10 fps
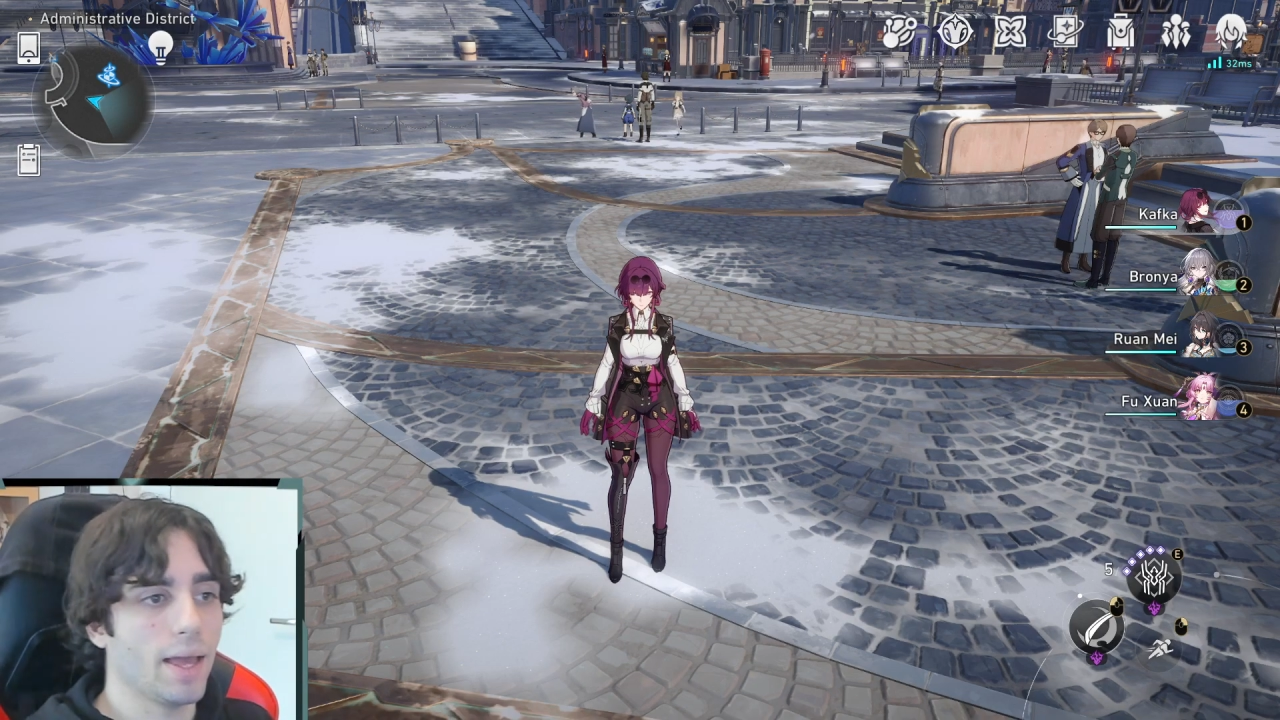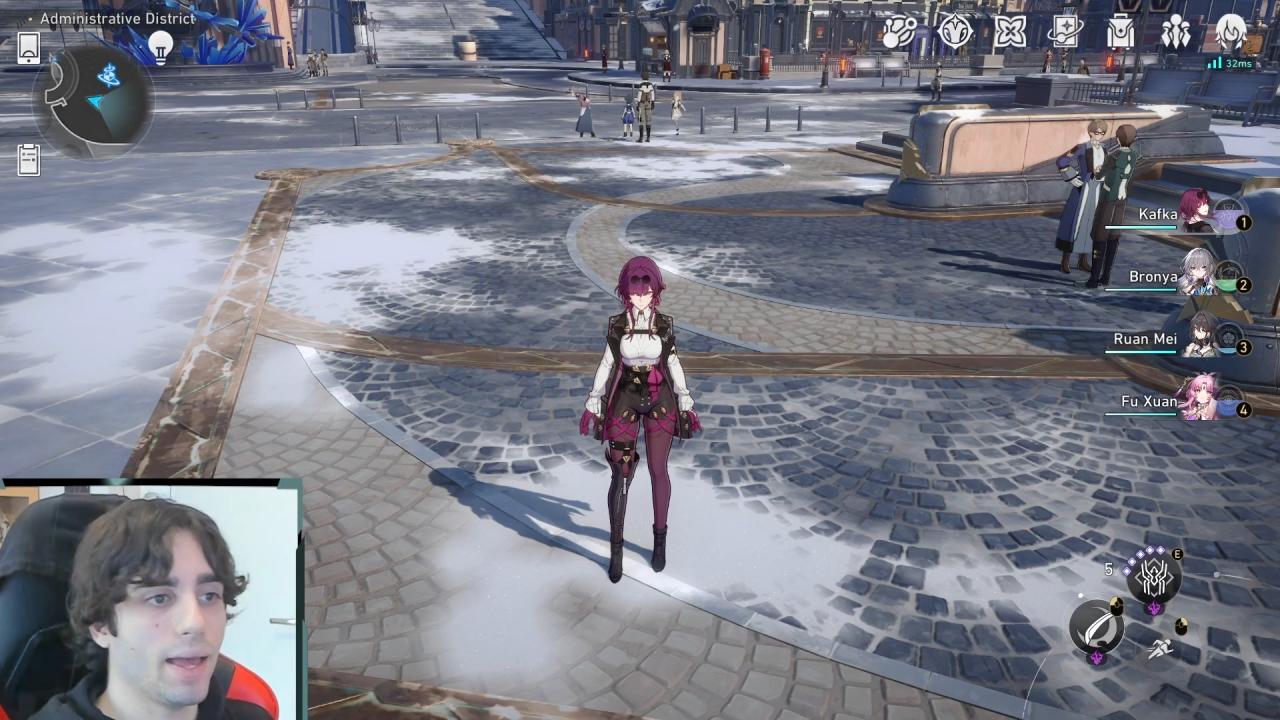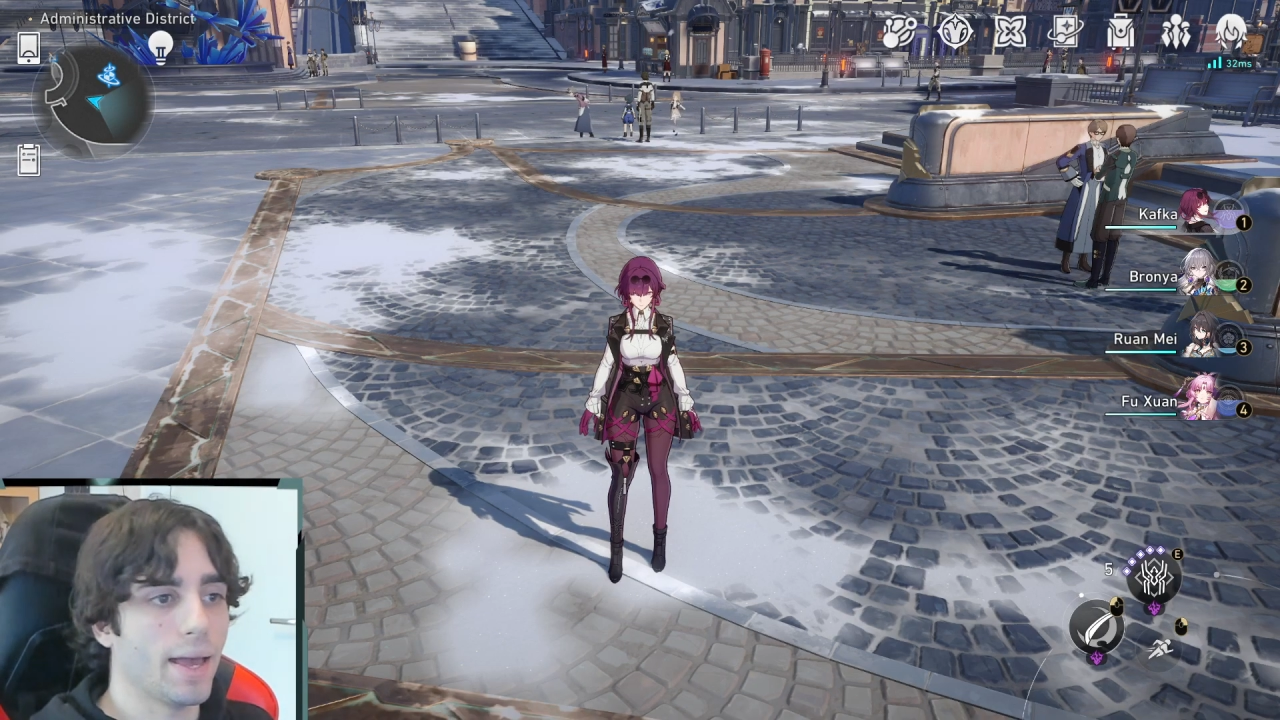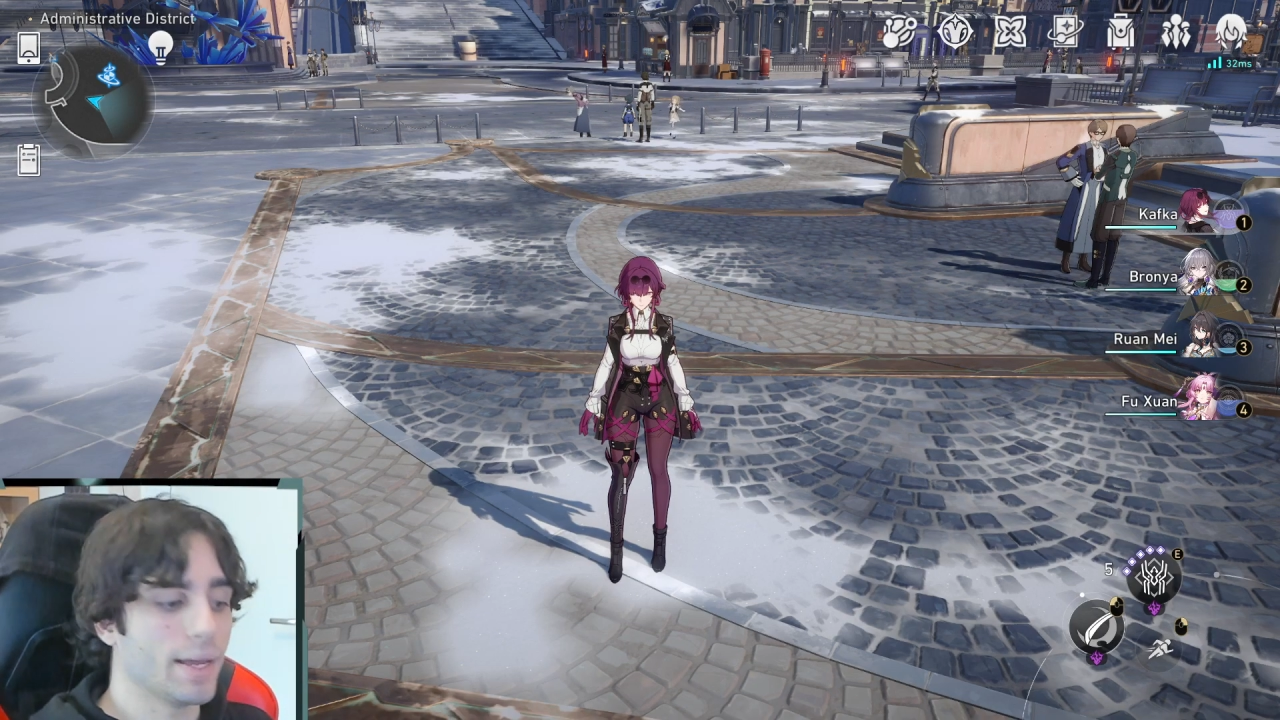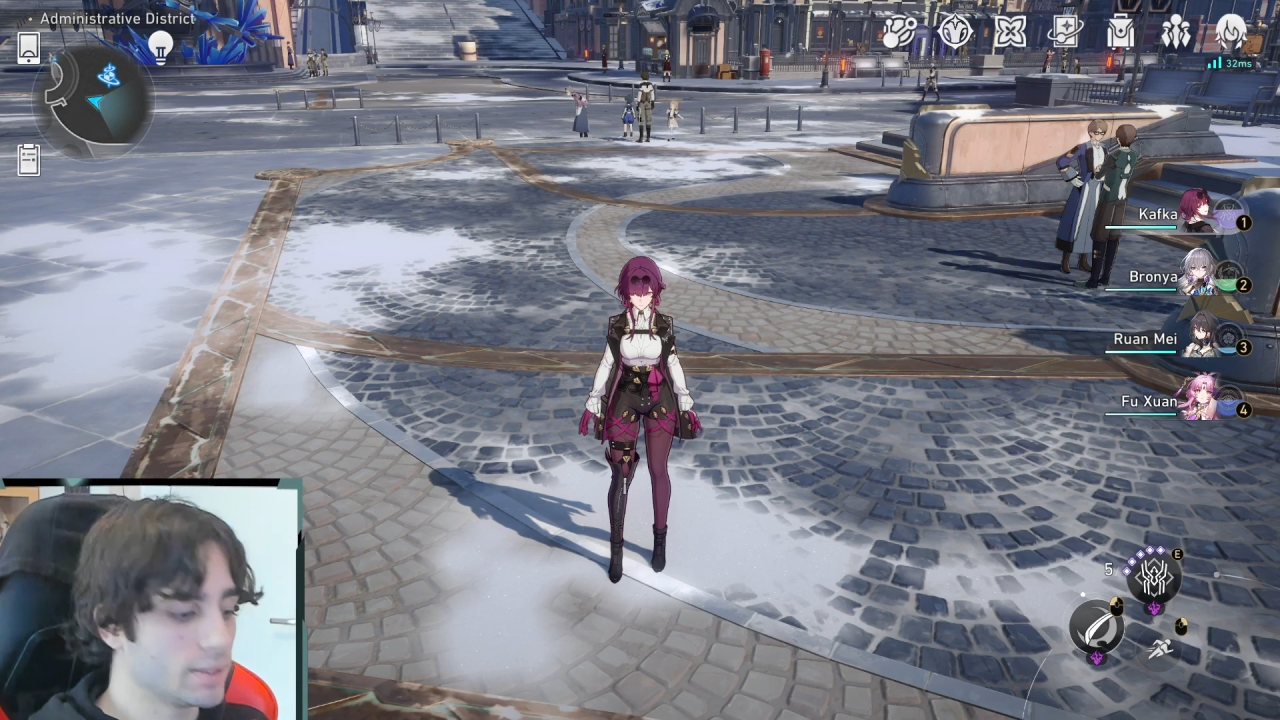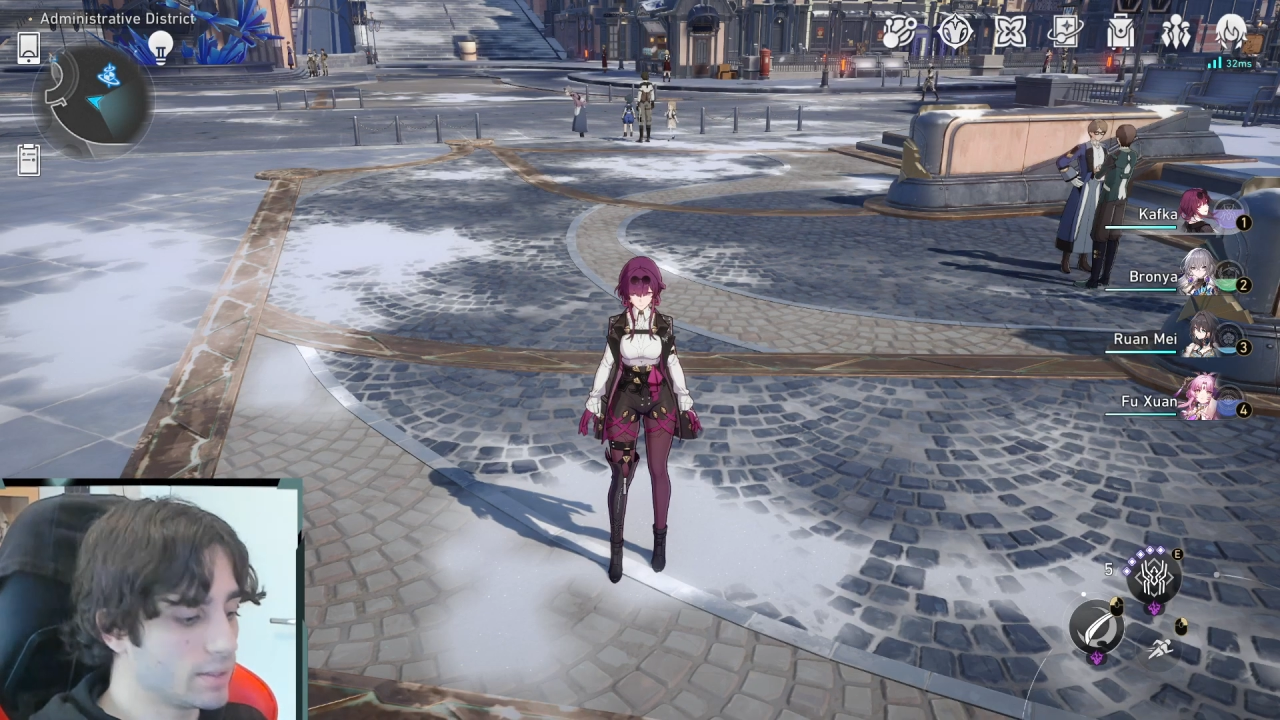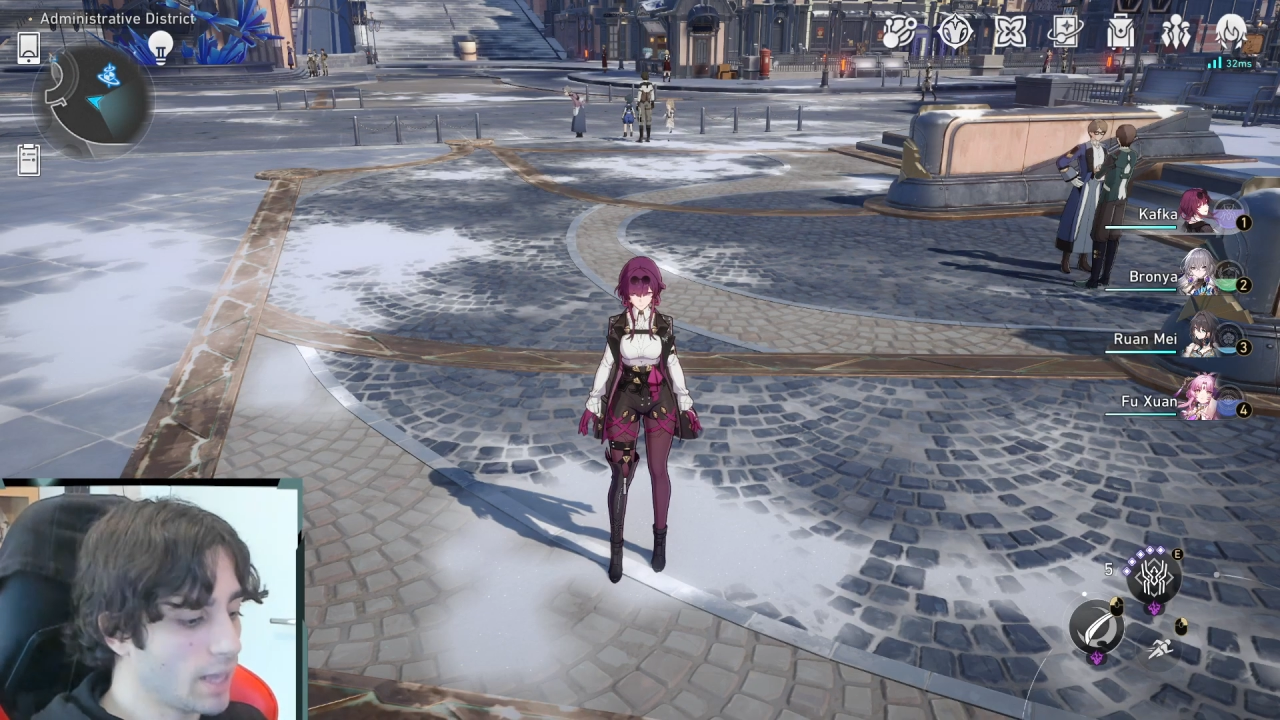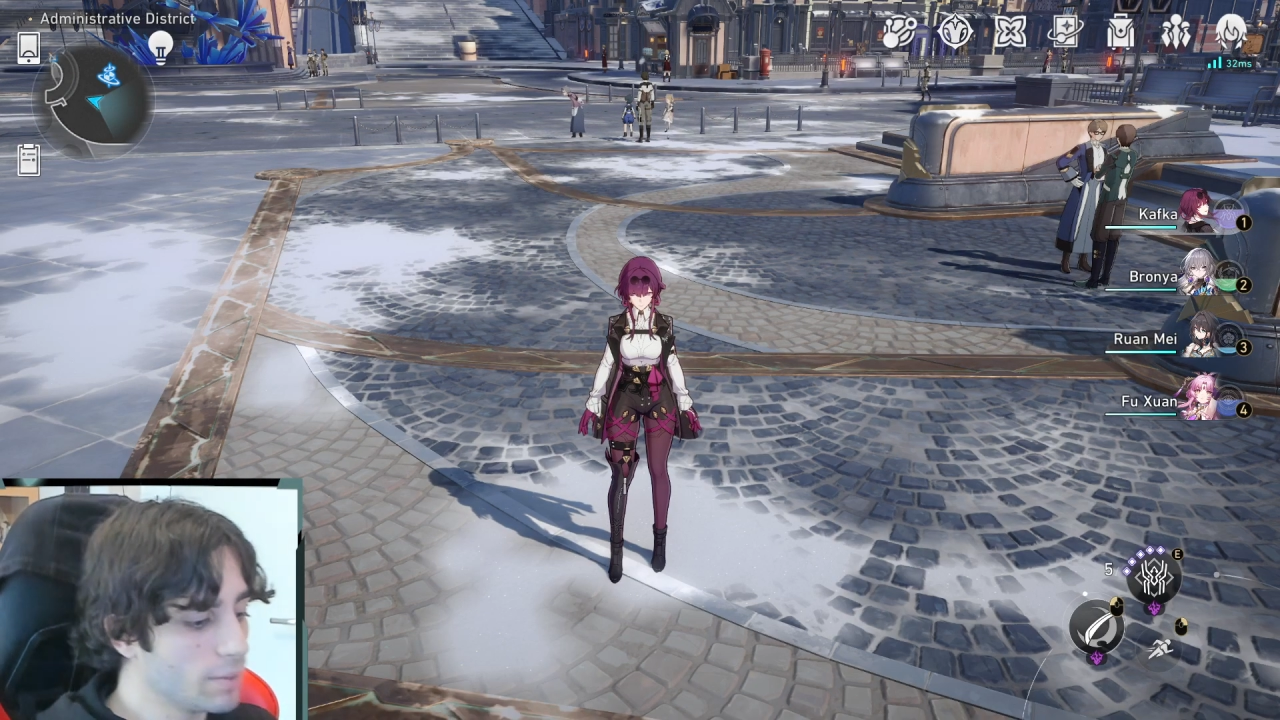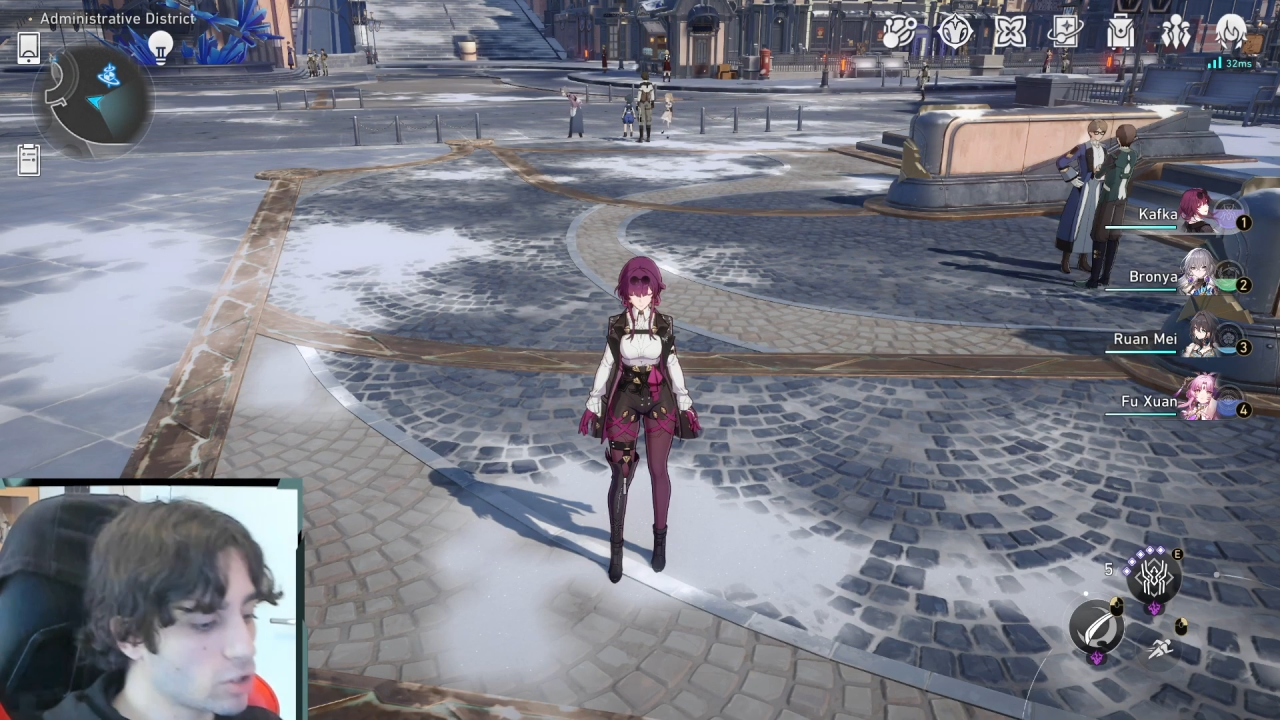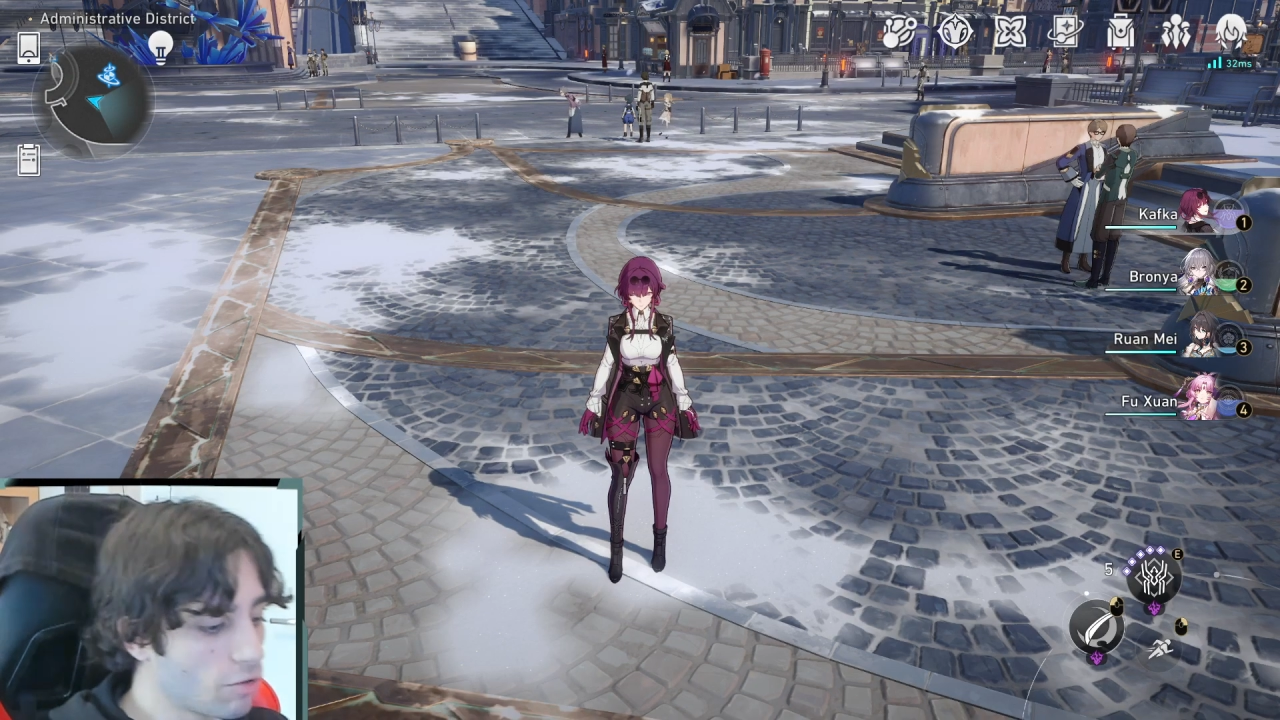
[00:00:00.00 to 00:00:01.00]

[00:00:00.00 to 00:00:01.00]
And damage over